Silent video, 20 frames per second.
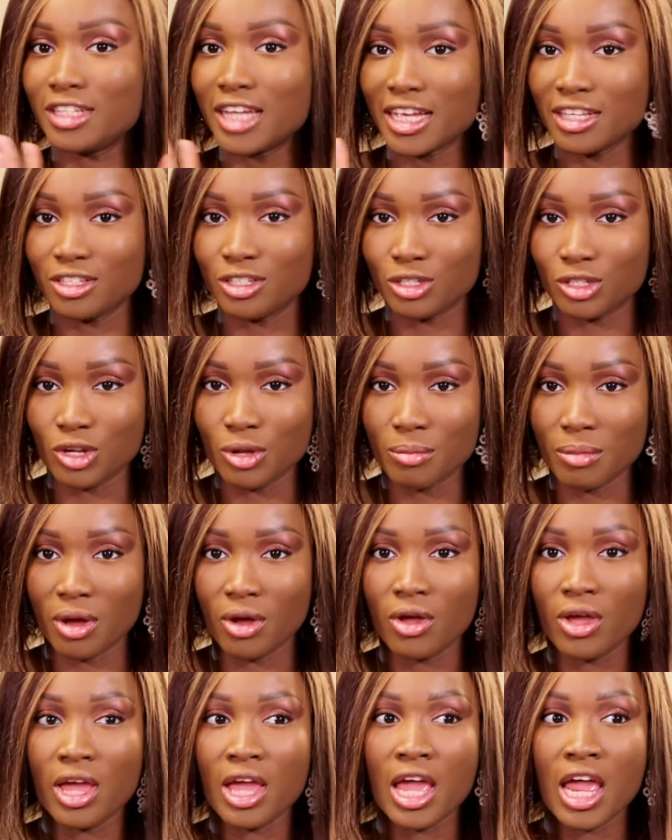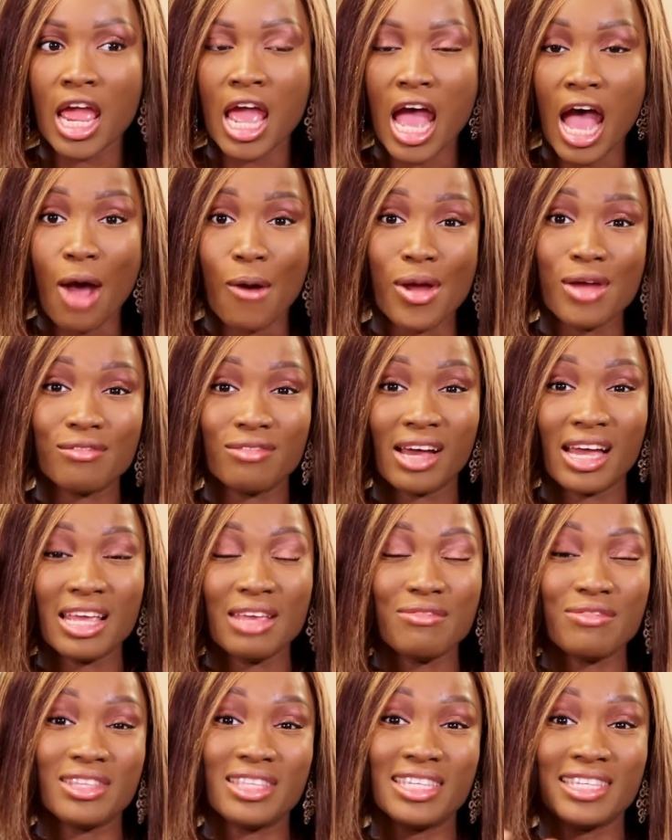size is normal. However,
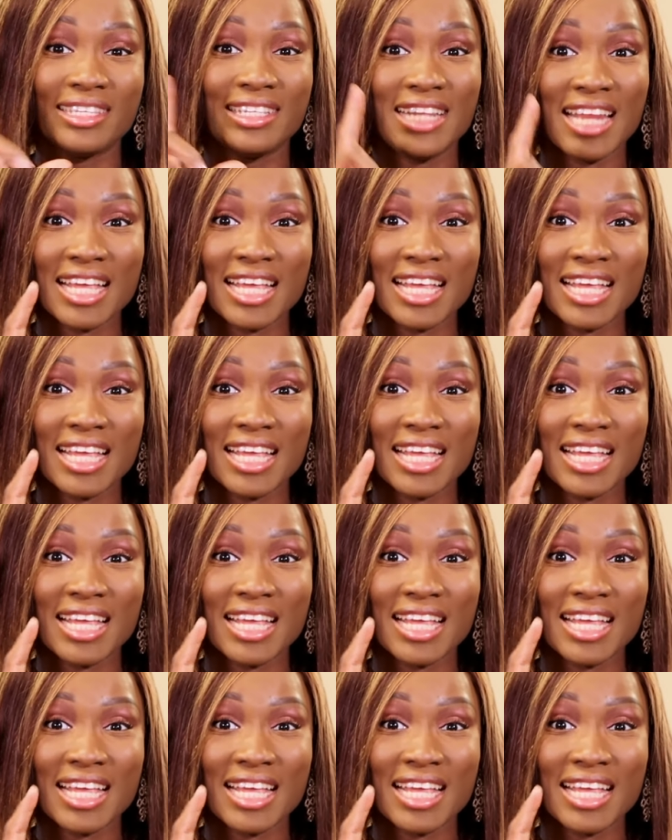if it is